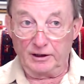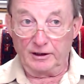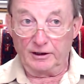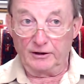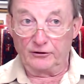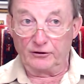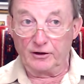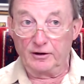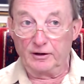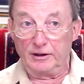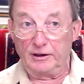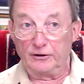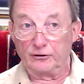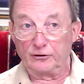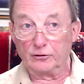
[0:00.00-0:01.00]
is in
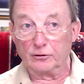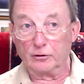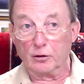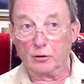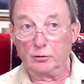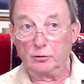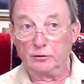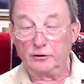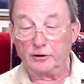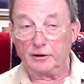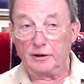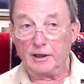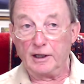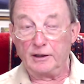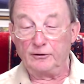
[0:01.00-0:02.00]
these older
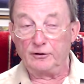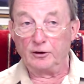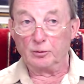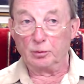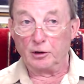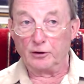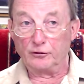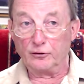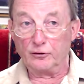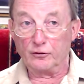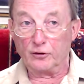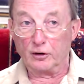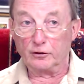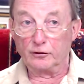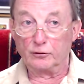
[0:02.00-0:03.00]
antidepressant
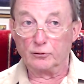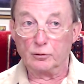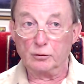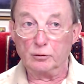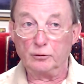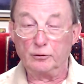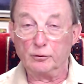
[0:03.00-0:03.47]
drugs called